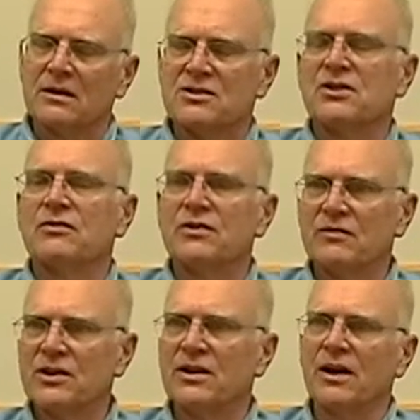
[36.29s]
I served in
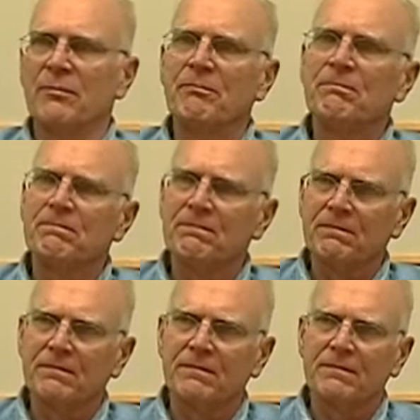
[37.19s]
Vietnam. Served in
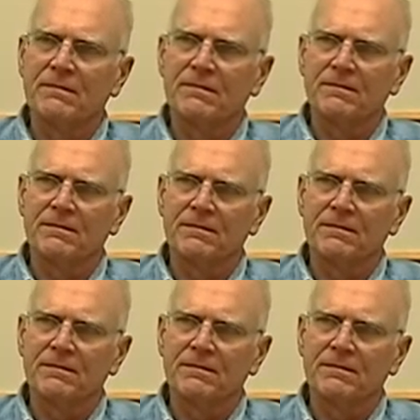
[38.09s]
Vietnam.